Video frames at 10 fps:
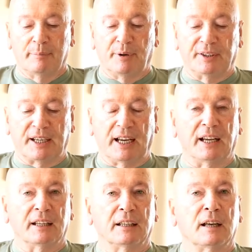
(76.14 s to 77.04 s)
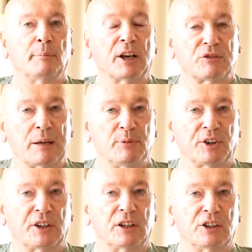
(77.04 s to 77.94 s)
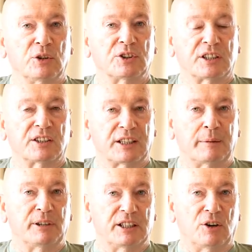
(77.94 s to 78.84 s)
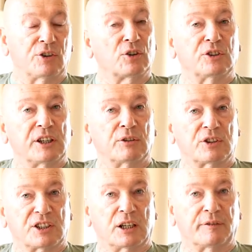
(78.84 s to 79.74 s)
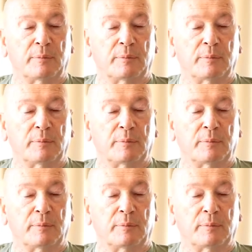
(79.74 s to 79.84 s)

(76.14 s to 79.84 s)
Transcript: But uh, my grandmother used to send me down or go down herself,